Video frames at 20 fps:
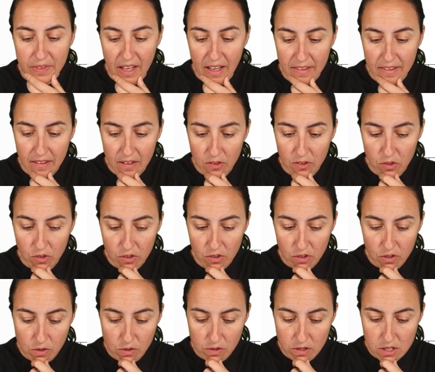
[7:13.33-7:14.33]
and then you're
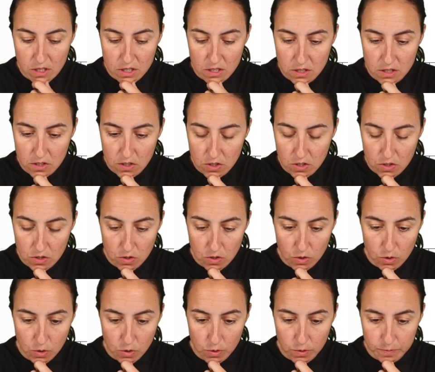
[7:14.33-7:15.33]
going
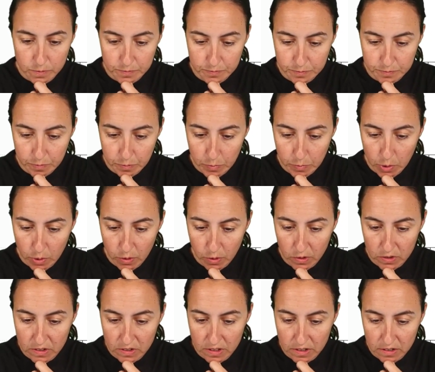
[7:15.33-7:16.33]
to
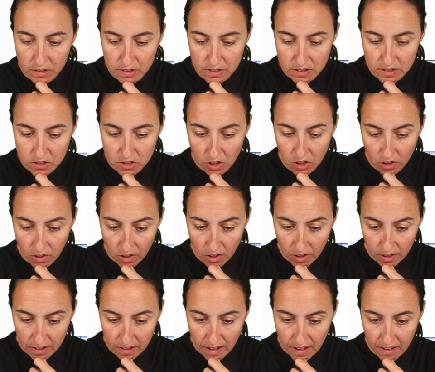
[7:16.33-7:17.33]
put
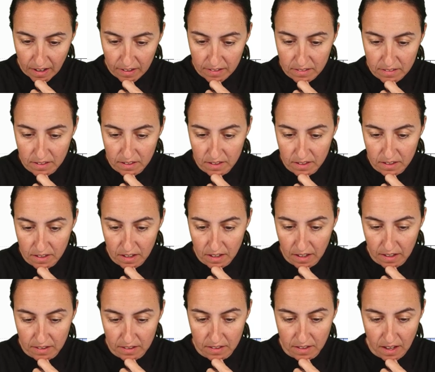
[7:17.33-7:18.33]
target
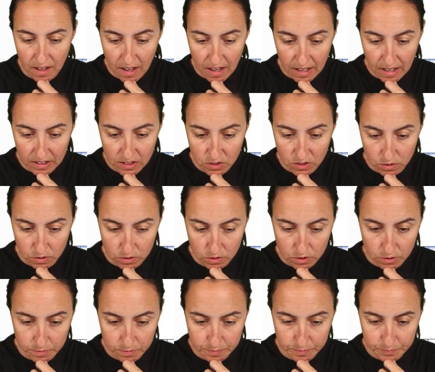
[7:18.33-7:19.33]
and
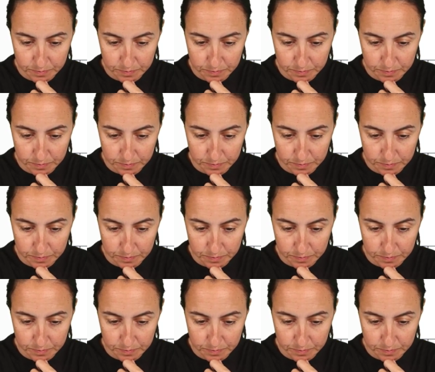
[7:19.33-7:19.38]
actuals